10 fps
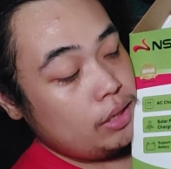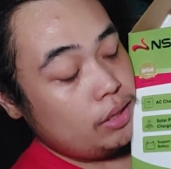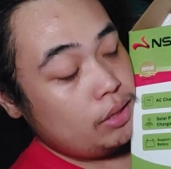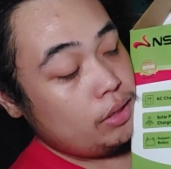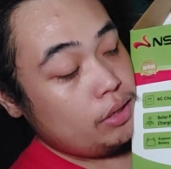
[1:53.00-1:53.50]

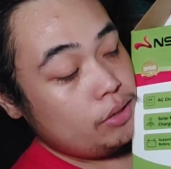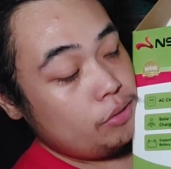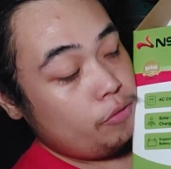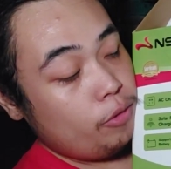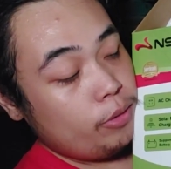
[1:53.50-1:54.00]
There's
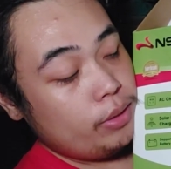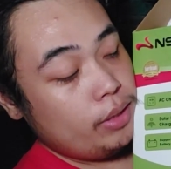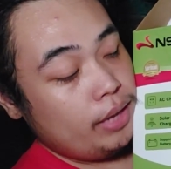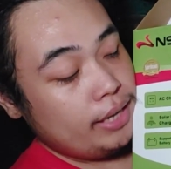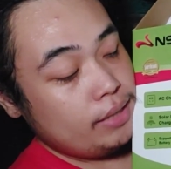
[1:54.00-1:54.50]
for the
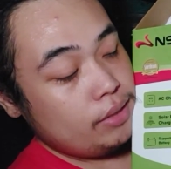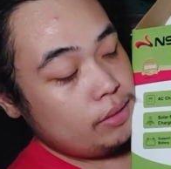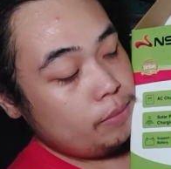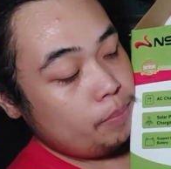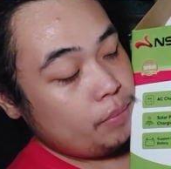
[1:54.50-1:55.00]
light
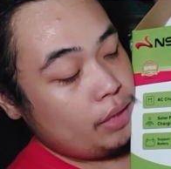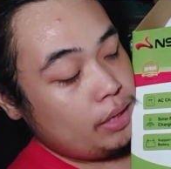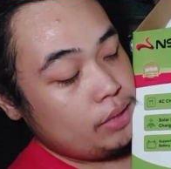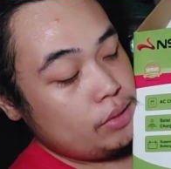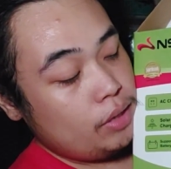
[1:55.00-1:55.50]

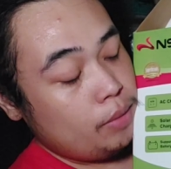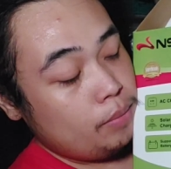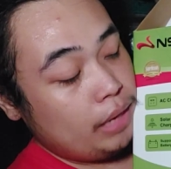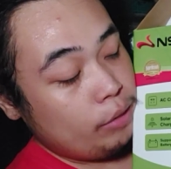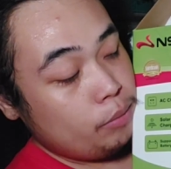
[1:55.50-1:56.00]
and some
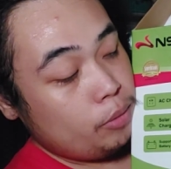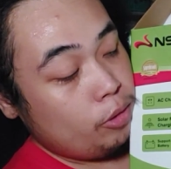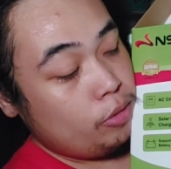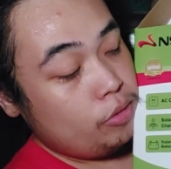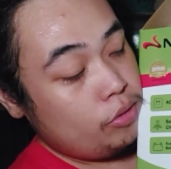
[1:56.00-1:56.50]

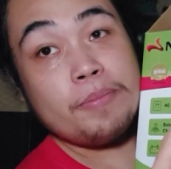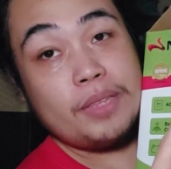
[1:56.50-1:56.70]
outputs.